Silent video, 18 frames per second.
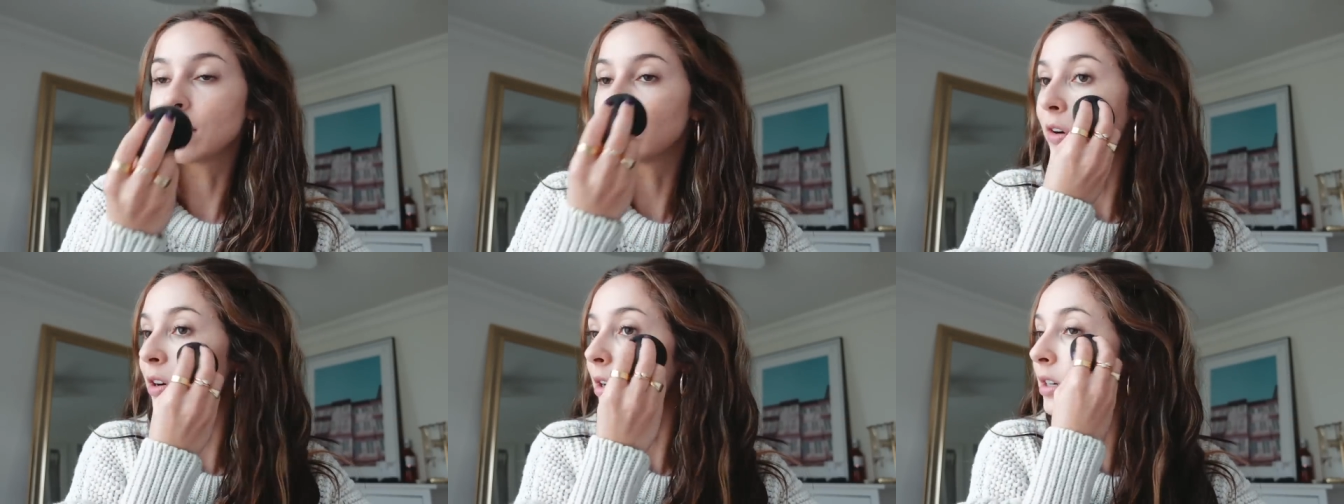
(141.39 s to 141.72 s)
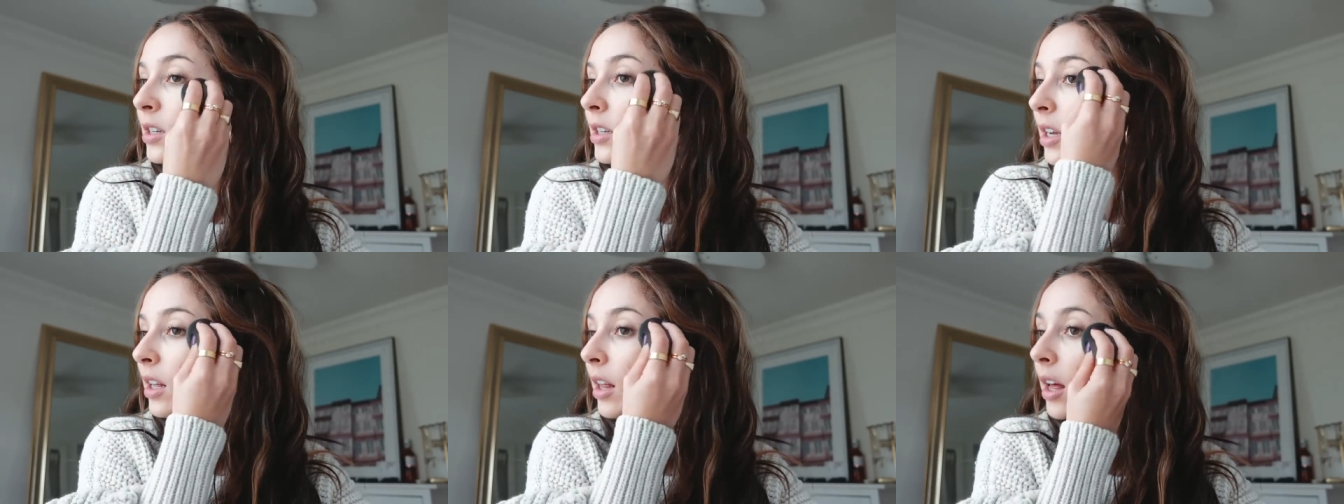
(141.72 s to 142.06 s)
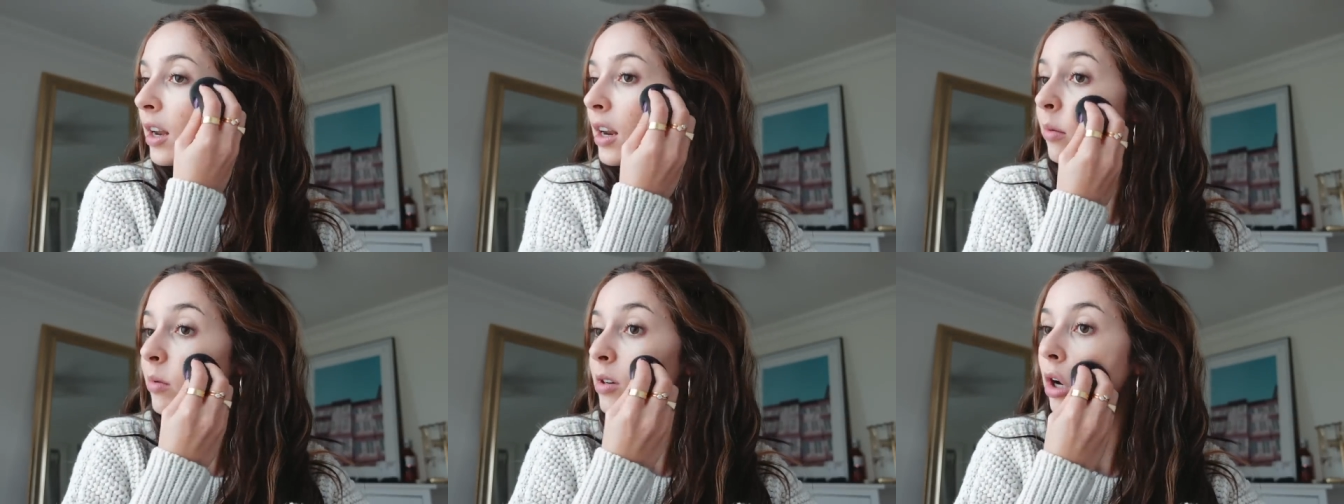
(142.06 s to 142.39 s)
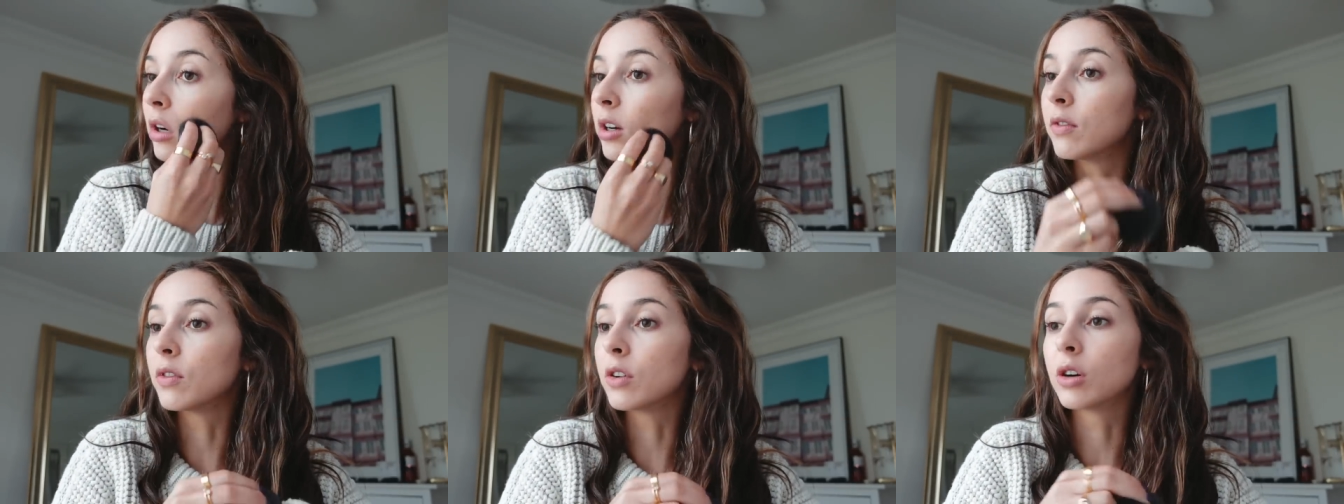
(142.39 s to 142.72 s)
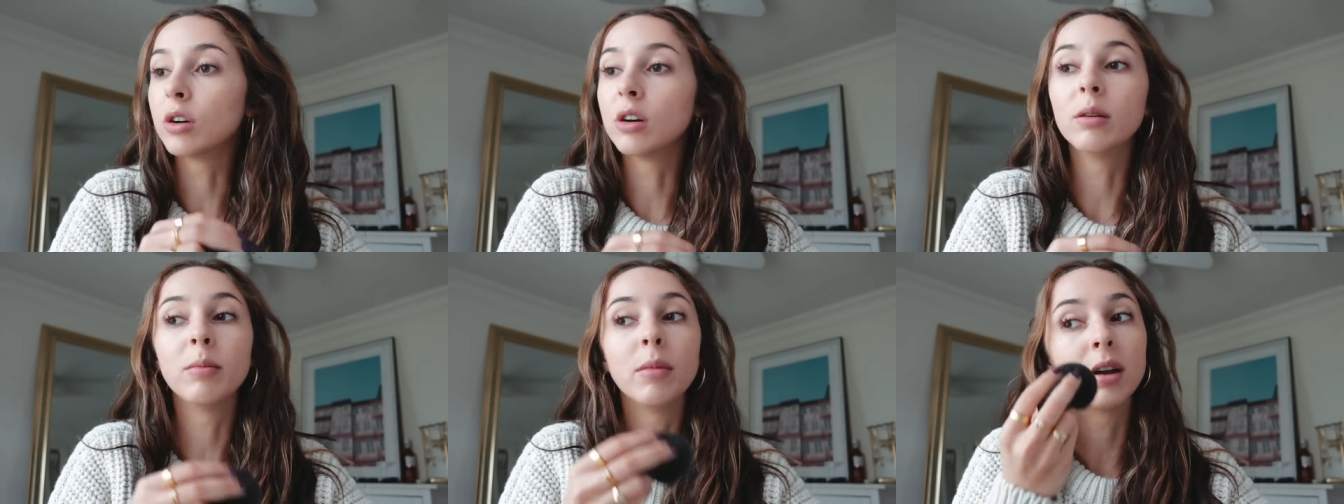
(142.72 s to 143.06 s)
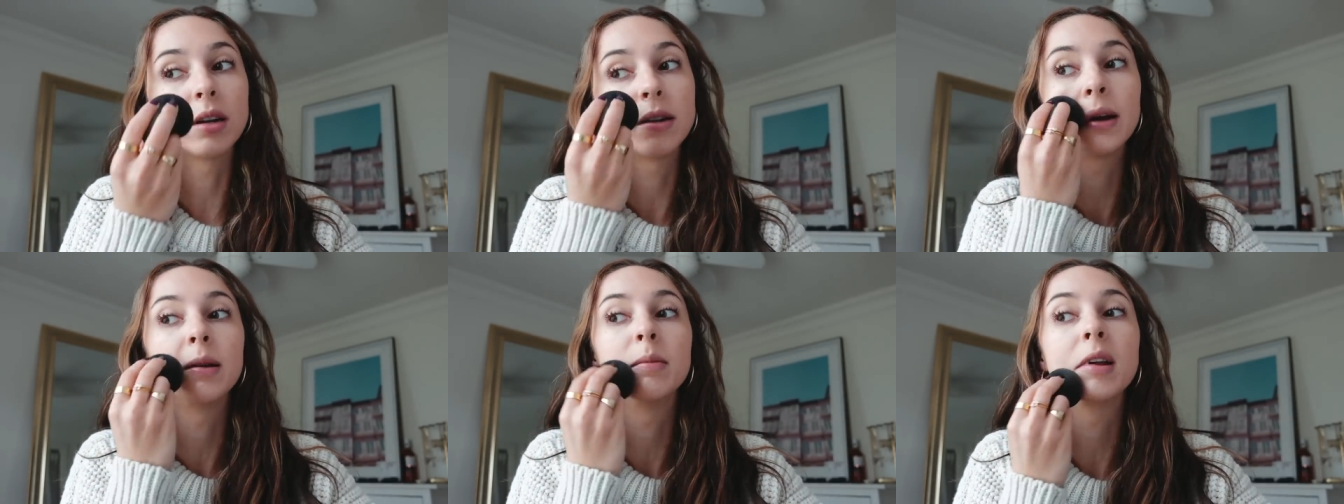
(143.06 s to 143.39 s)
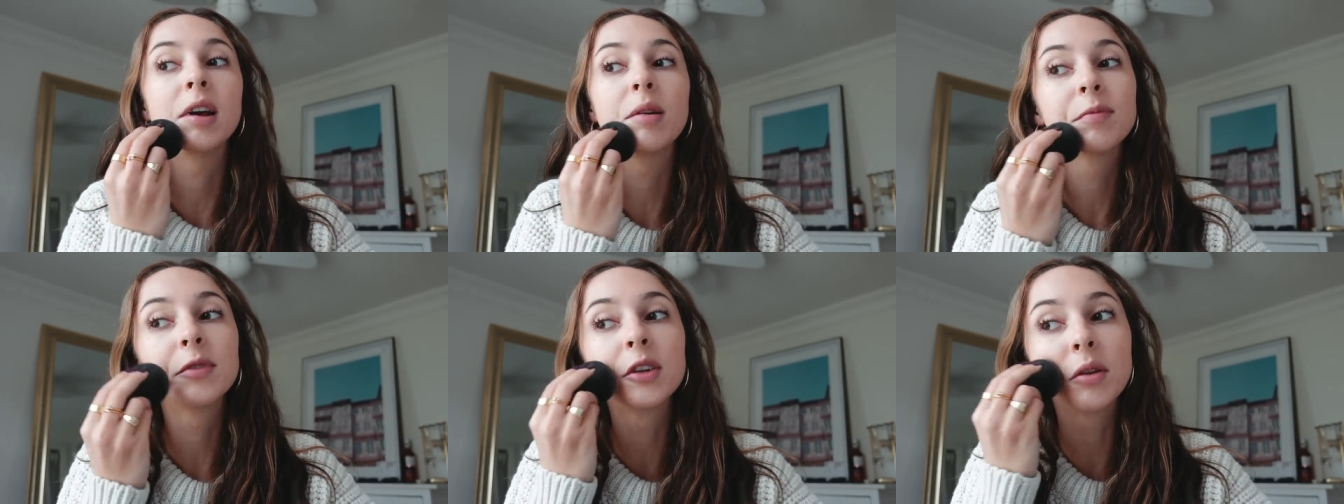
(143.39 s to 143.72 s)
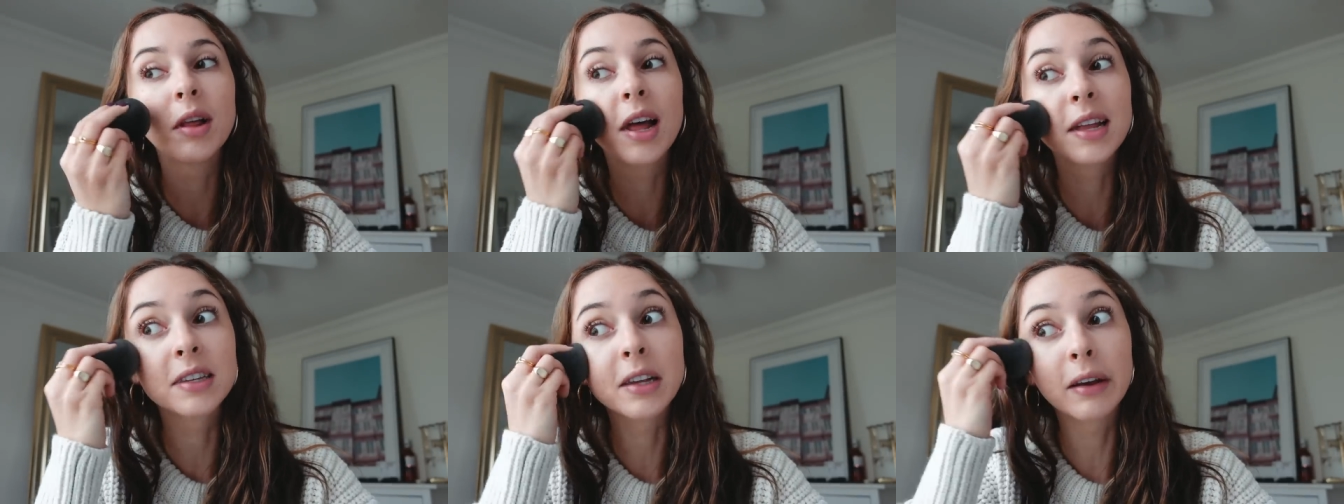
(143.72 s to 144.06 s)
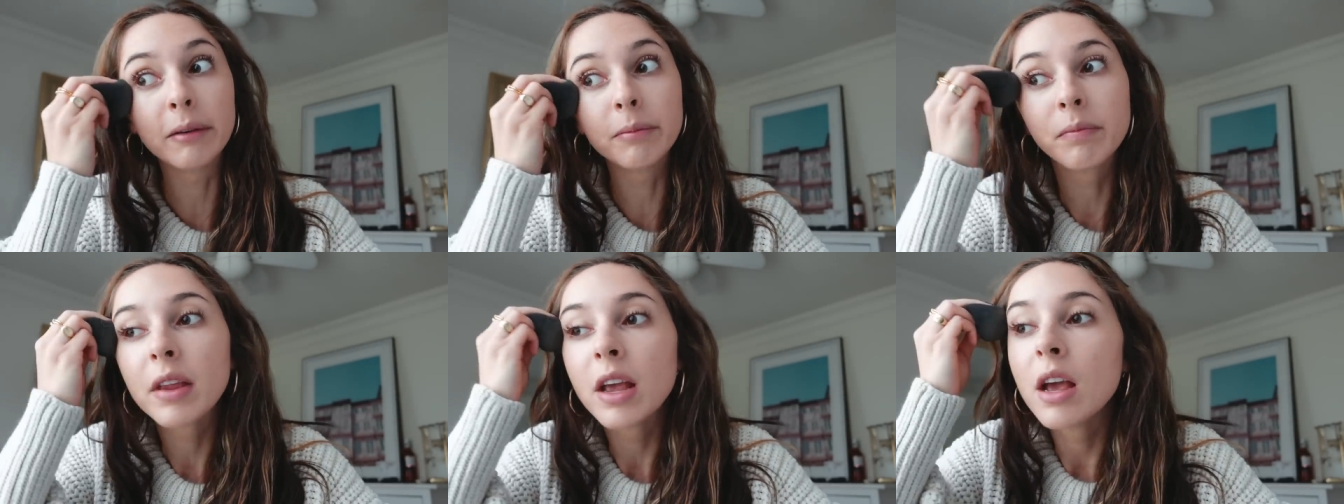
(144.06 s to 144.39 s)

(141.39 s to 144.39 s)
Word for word: I forgot to say that and I've been talking for a good amount of time now, so that's good.